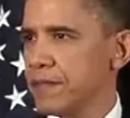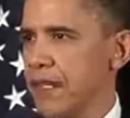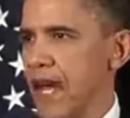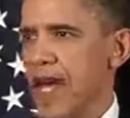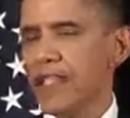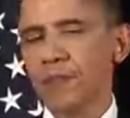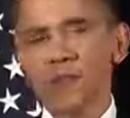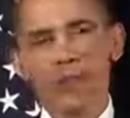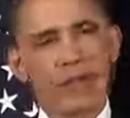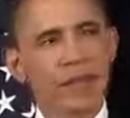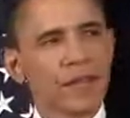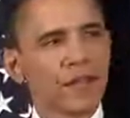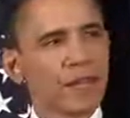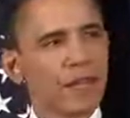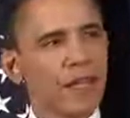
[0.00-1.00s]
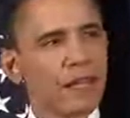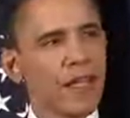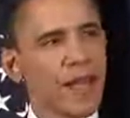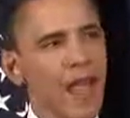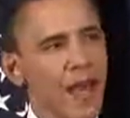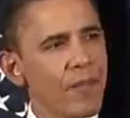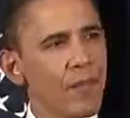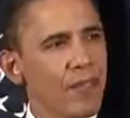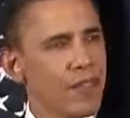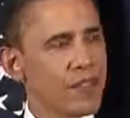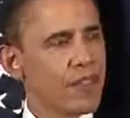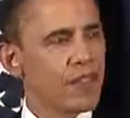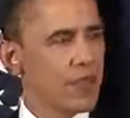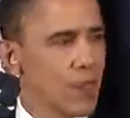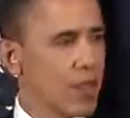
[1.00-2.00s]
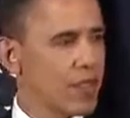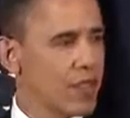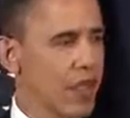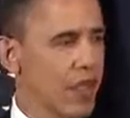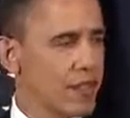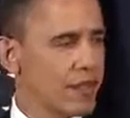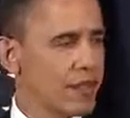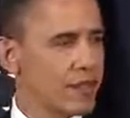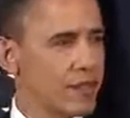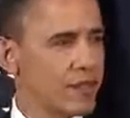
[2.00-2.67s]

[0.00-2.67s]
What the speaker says: Hospitals and ambulances were attacked.